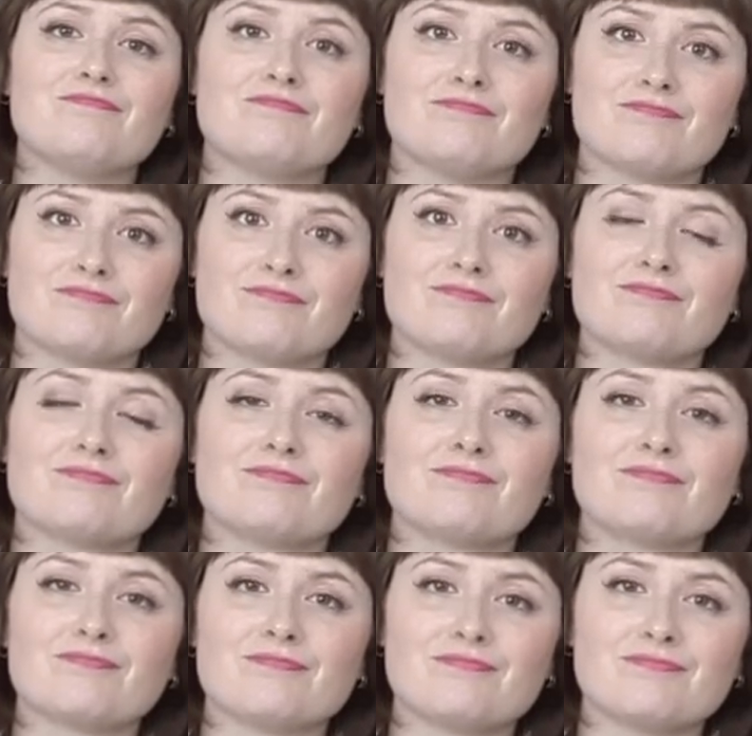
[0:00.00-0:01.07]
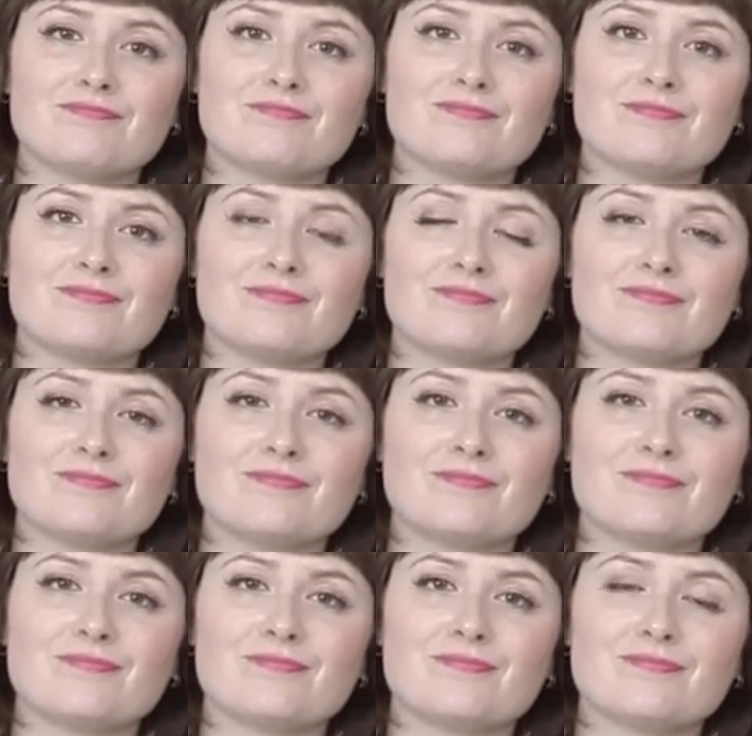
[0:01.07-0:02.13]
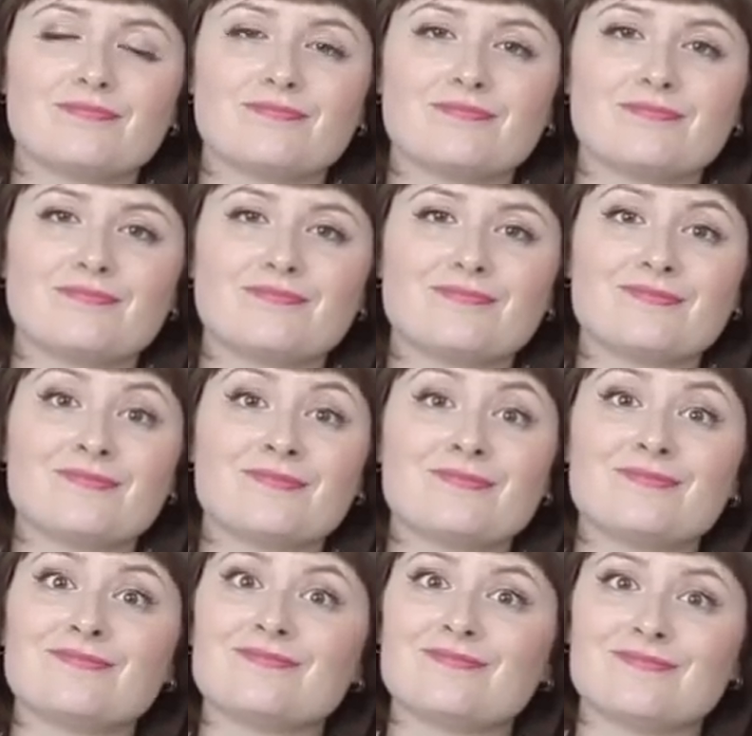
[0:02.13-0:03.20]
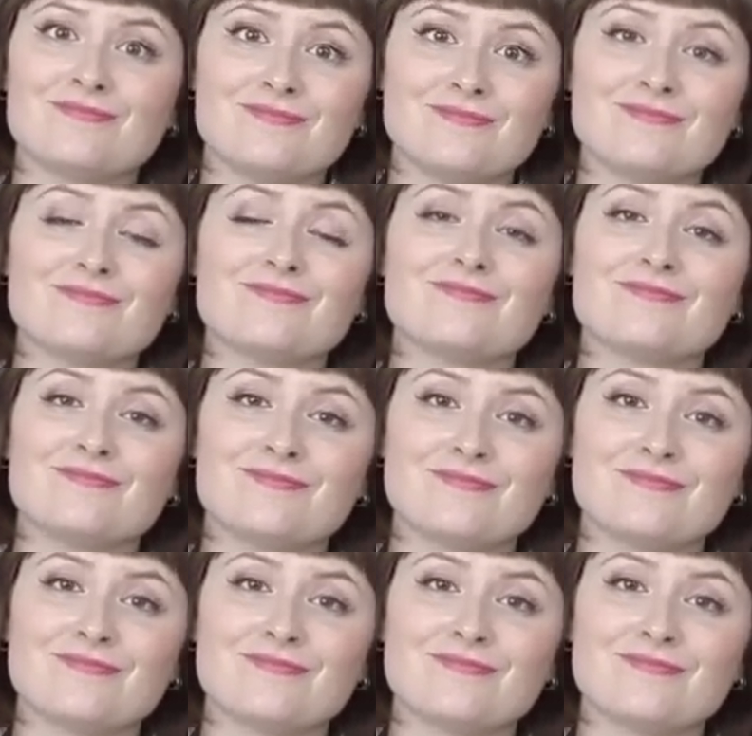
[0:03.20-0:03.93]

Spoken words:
[no speech]